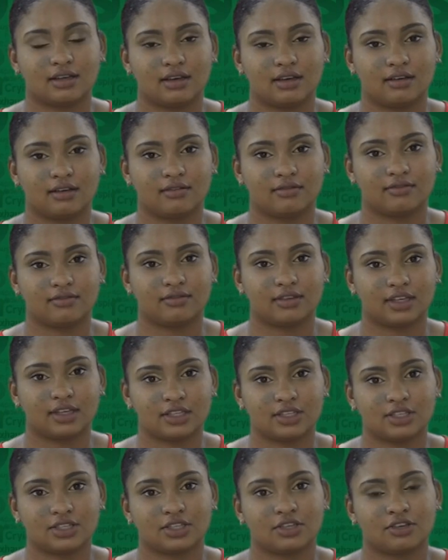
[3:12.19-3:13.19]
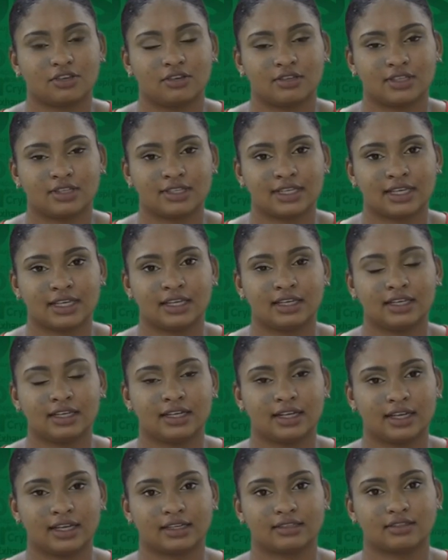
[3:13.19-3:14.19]
of insecurities and
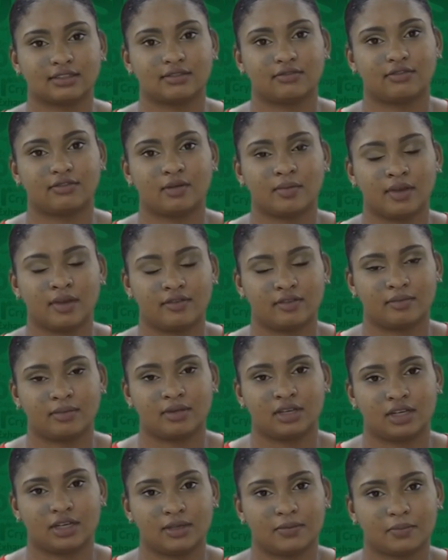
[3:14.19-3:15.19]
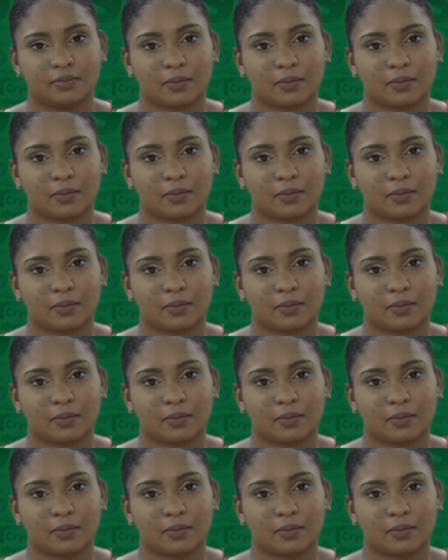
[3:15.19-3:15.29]
neglect from everybody.